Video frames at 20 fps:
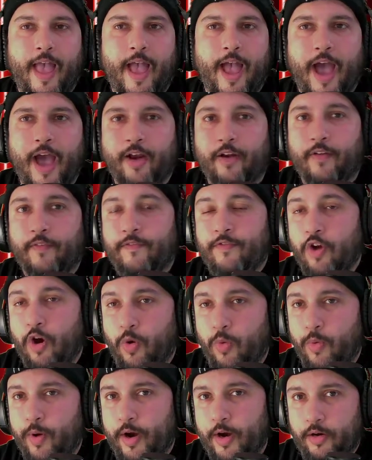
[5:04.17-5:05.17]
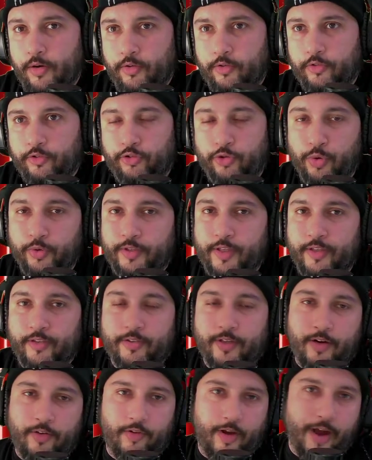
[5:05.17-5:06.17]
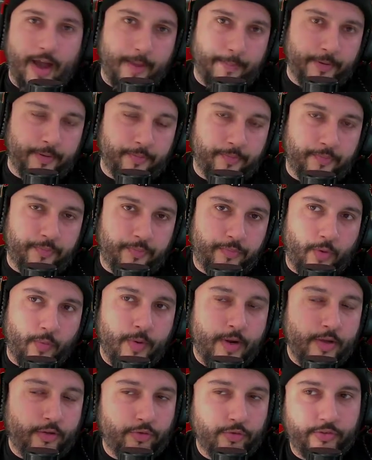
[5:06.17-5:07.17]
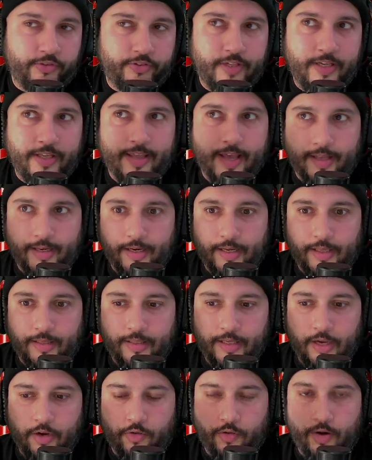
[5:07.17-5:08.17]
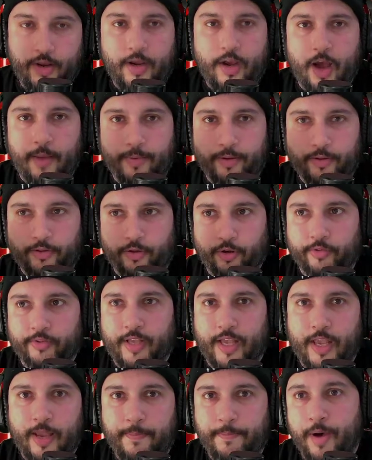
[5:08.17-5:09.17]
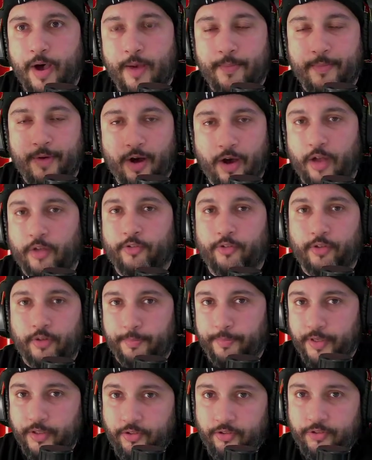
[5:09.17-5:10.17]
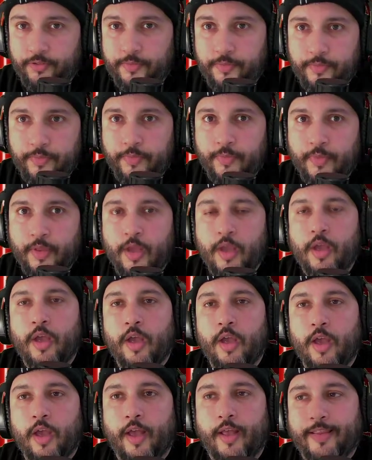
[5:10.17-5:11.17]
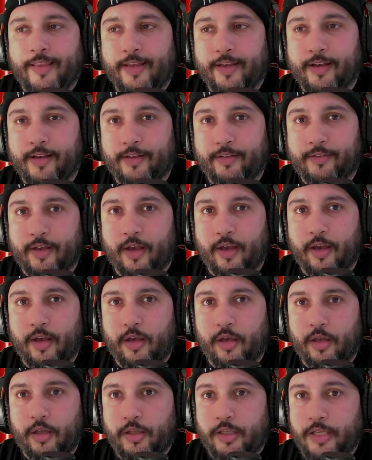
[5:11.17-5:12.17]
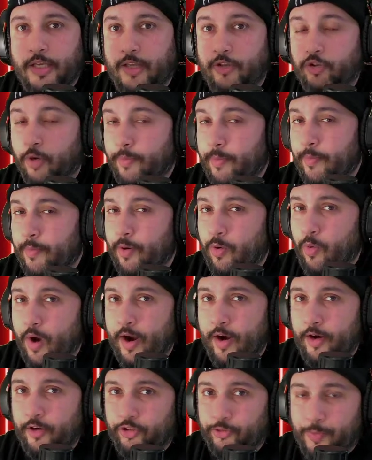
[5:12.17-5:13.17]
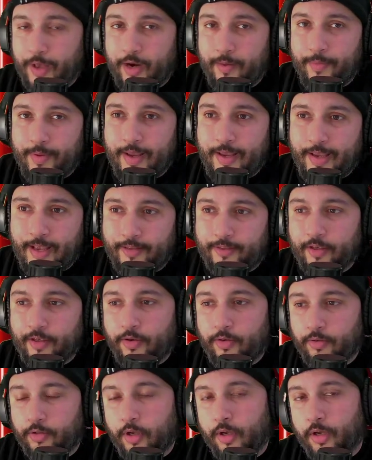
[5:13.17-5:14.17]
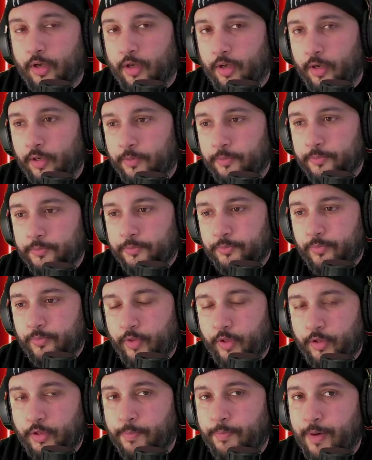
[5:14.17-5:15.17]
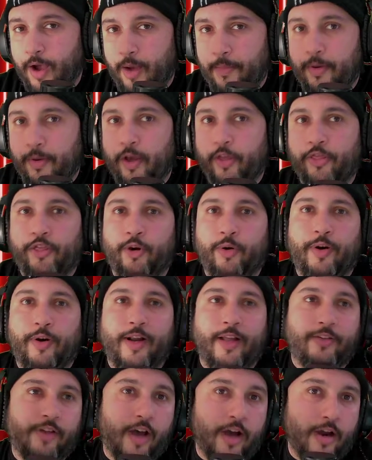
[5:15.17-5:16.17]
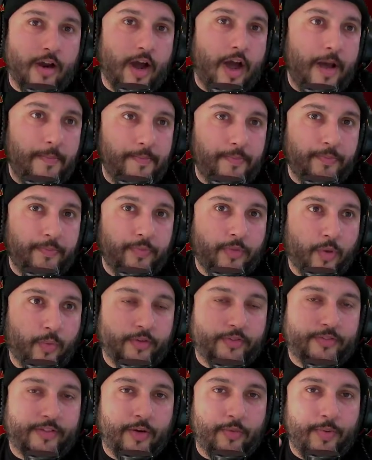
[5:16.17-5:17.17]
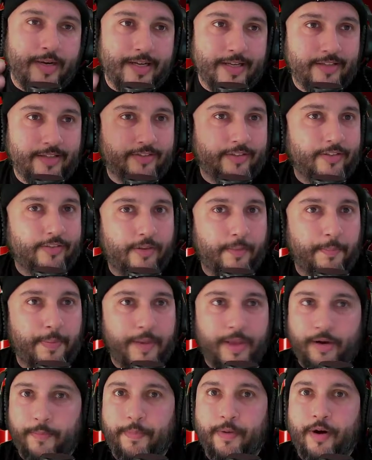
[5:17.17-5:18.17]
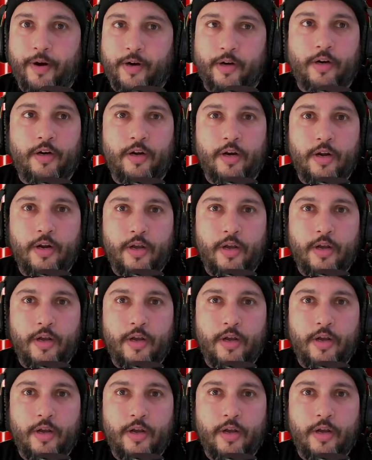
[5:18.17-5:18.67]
Out of nowhere, two things can either happen. We do see that the Green Goblin throws a bomb onto the bridge. Does the Tobey Maguire Spider-Man get the bomb, throw it at Doc Ock, which then releases Peter Parker?